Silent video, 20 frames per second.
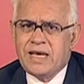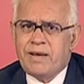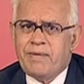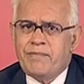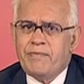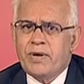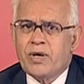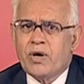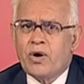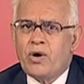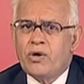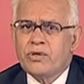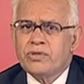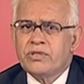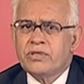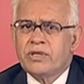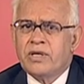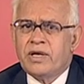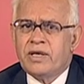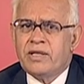because
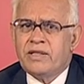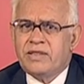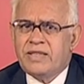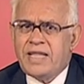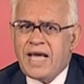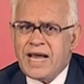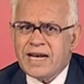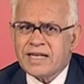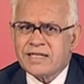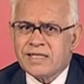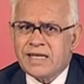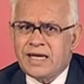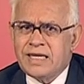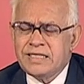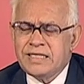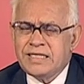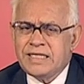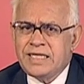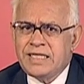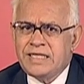that
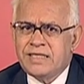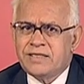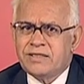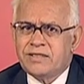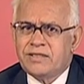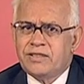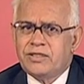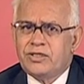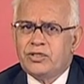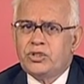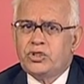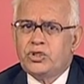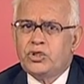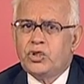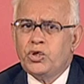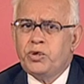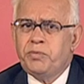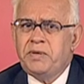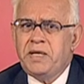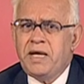content
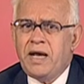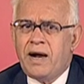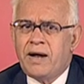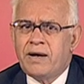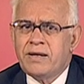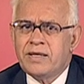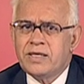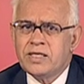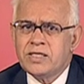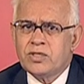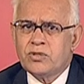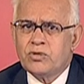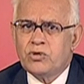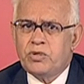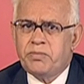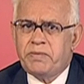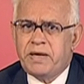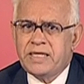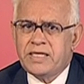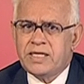should be understood
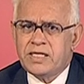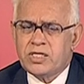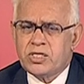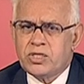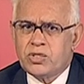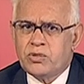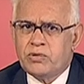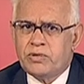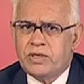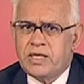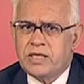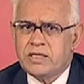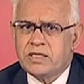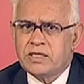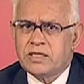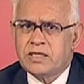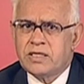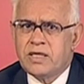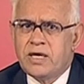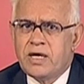by the students,